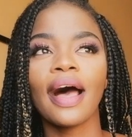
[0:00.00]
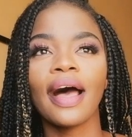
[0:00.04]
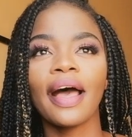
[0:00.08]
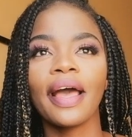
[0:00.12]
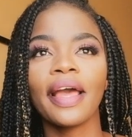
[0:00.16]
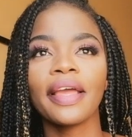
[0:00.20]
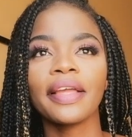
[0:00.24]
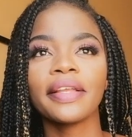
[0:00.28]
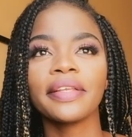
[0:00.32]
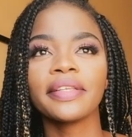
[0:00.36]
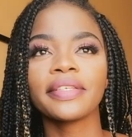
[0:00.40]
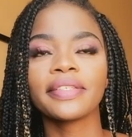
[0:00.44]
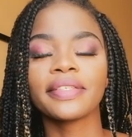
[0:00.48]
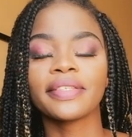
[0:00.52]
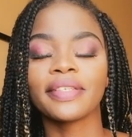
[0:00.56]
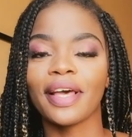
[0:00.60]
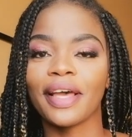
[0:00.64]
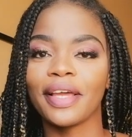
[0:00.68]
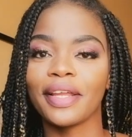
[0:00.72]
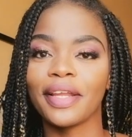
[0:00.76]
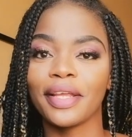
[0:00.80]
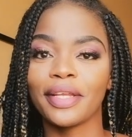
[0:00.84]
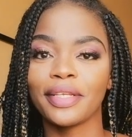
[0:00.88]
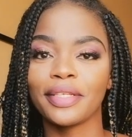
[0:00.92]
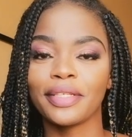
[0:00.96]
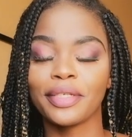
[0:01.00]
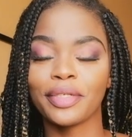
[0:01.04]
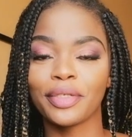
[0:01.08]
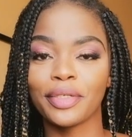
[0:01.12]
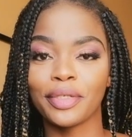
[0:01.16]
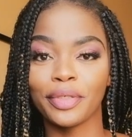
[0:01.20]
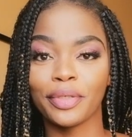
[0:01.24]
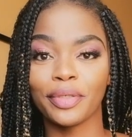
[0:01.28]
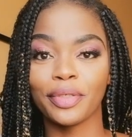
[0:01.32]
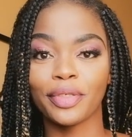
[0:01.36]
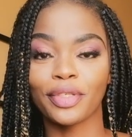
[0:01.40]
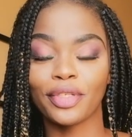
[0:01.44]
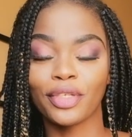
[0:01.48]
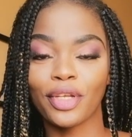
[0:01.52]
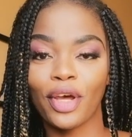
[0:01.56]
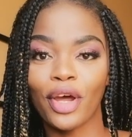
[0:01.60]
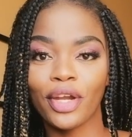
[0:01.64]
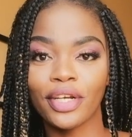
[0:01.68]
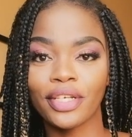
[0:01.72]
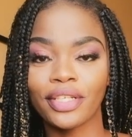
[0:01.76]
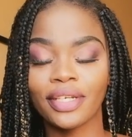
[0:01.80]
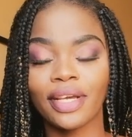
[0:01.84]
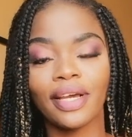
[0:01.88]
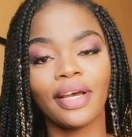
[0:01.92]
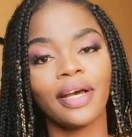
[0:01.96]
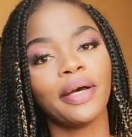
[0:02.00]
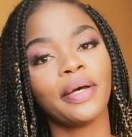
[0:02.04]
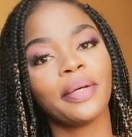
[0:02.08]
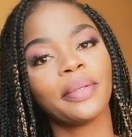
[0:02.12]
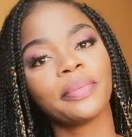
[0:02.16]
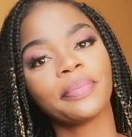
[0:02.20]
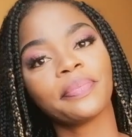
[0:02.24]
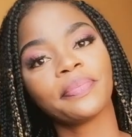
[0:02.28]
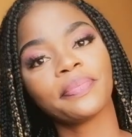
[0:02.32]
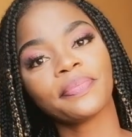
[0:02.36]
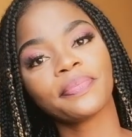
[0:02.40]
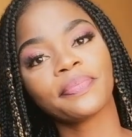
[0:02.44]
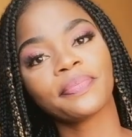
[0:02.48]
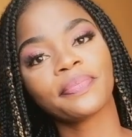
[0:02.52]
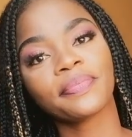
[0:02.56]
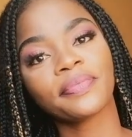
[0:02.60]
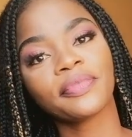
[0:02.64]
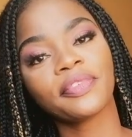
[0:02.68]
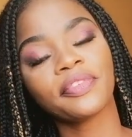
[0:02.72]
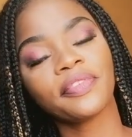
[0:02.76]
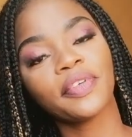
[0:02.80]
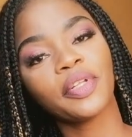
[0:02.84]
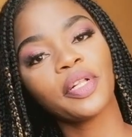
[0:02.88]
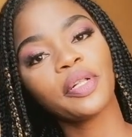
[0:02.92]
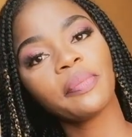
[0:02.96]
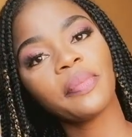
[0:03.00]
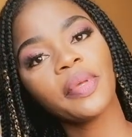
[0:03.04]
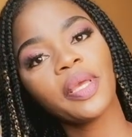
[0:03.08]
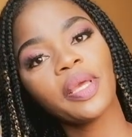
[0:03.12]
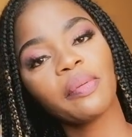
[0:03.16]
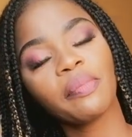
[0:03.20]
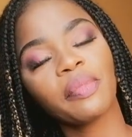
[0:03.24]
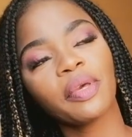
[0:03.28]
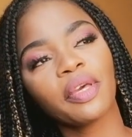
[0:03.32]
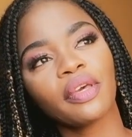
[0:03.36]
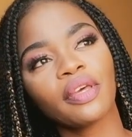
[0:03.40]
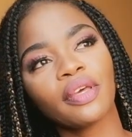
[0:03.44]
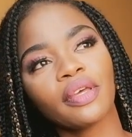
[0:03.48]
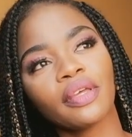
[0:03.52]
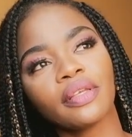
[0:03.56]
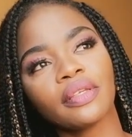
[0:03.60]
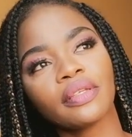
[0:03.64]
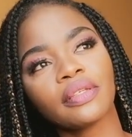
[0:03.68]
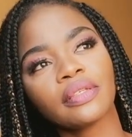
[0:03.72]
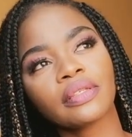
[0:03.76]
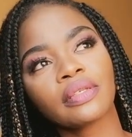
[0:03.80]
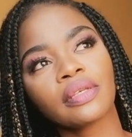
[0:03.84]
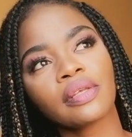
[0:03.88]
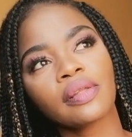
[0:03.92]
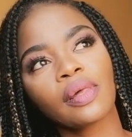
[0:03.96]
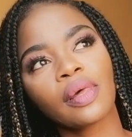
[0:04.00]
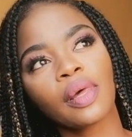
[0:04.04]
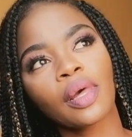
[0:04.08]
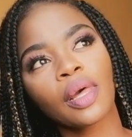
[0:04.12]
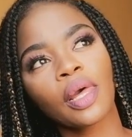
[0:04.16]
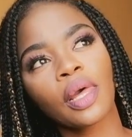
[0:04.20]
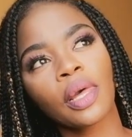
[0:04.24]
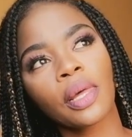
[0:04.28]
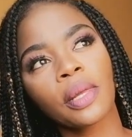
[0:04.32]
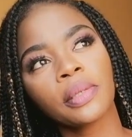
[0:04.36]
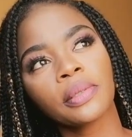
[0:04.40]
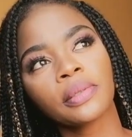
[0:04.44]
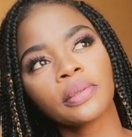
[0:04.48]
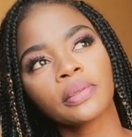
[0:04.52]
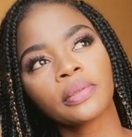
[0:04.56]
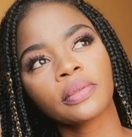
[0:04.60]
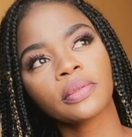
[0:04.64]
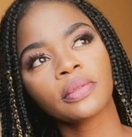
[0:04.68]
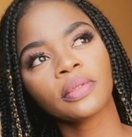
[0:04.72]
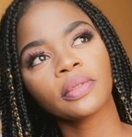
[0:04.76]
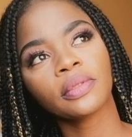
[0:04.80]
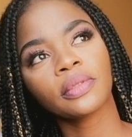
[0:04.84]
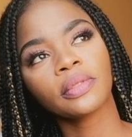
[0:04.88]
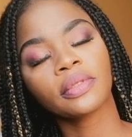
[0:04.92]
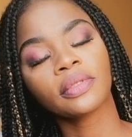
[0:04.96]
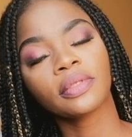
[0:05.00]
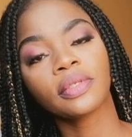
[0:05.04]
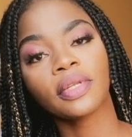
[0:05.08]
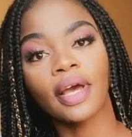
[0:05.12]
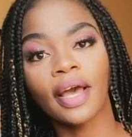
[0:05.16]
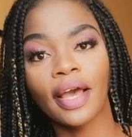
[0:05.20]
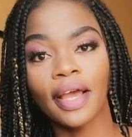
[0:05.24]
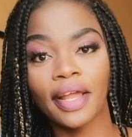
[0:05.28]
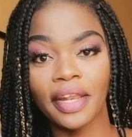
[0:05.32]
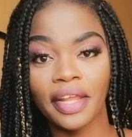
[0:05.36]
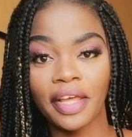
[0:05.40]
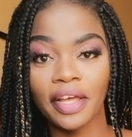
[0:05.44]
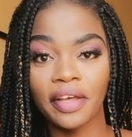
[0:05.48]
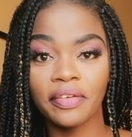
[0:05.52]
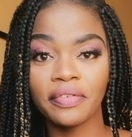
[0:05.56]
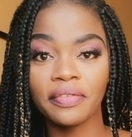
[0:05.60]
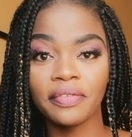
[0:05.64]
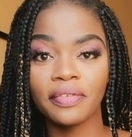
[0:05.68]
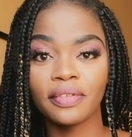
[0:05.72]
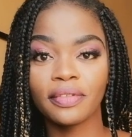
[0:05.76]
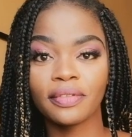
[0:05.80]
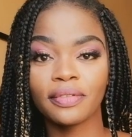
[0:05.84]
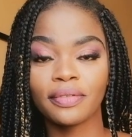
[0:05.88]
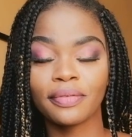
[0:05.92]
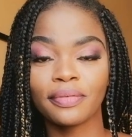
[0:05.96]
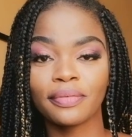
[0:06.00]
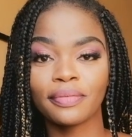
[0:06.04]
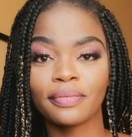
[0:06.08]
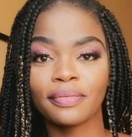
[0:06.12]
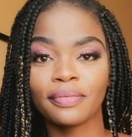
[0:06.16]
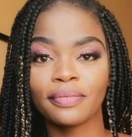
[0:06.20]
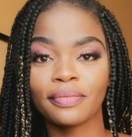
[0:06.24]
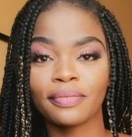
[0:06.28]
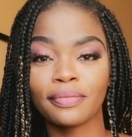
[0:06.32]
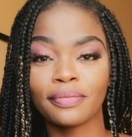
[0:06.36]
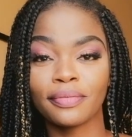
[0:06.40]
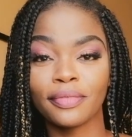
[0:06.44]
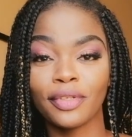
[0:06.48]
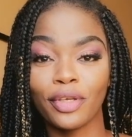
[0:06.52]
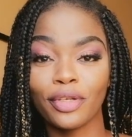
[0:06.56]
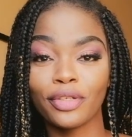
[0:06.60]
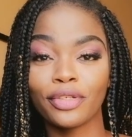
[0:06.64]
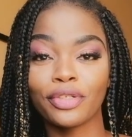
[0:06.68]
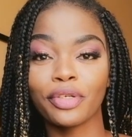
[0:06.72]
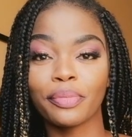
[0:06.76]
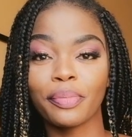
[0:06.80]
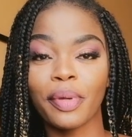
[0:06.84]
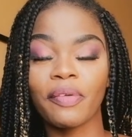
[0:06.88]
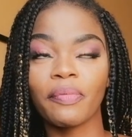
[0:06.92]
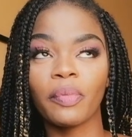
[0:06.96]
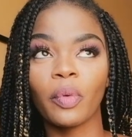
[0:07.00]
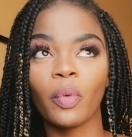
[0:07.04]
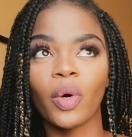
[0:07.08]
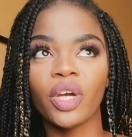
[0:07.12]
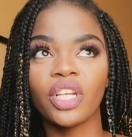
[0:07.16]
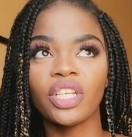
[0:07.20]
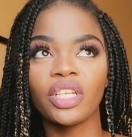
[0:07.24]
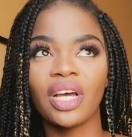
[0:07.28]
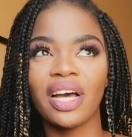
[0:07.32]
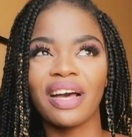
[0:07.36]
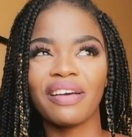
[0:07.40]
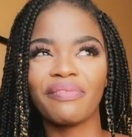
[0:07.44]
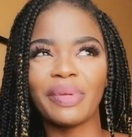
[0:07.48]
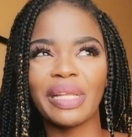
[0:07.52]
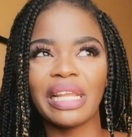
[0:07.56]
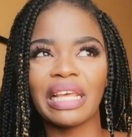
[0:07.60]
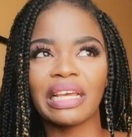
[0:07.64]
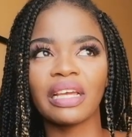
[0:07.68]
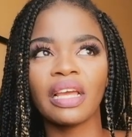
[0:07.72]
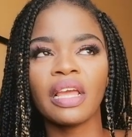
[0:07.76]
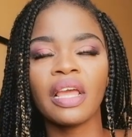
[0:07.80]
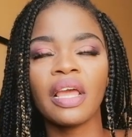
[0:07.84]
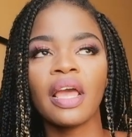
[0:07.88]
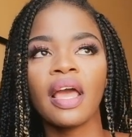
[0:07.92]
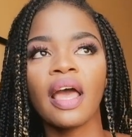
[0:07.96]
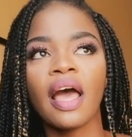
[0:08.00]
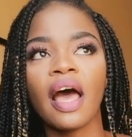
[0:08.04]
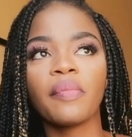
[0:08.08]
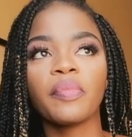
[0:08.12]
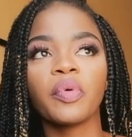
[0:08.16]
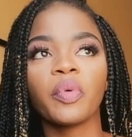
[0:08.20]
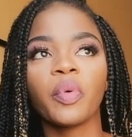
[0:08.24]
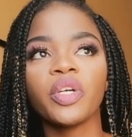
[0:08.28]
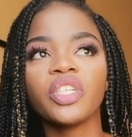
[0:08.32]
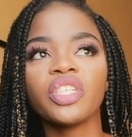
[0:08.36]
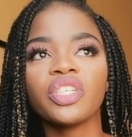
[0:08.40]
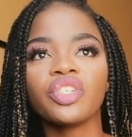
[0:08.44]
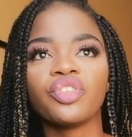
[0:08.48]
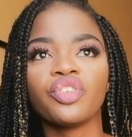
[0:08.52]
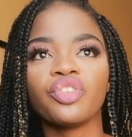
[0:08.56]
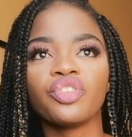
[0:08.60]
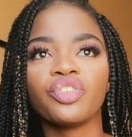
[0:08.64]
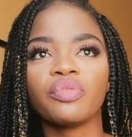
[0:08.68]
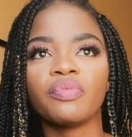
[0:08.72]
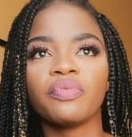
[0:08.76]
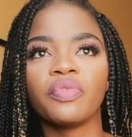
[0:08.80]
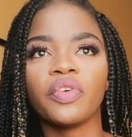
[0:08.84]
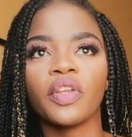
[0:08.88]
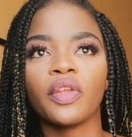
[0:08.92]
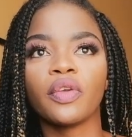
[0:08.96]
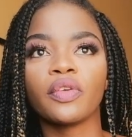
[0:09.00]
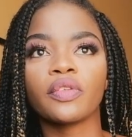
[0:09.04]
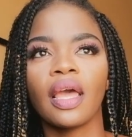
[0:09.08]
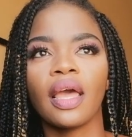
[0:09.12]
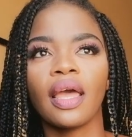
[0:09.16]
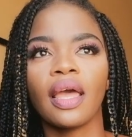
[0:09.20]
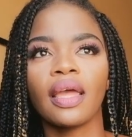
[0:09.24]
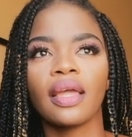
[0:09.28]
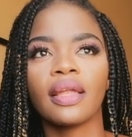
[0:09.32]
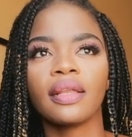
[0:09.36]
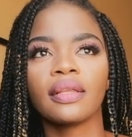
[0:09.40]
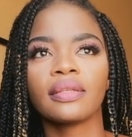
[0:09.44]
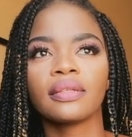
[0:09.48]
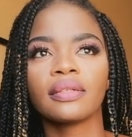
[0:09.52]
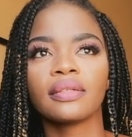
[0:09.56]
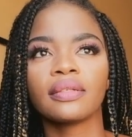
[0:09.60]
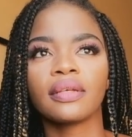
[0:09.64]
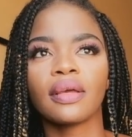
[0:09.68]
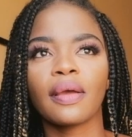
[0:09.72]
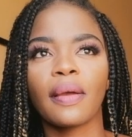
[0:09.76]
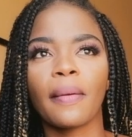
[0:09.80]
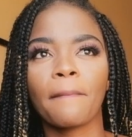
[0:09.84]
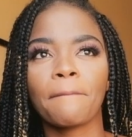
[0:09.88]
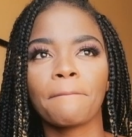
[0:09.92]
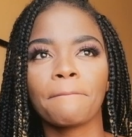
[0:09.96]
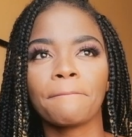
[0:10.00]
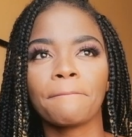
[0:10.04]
I decided to start filming because I love YouTube. I've been watching YouTube videos, and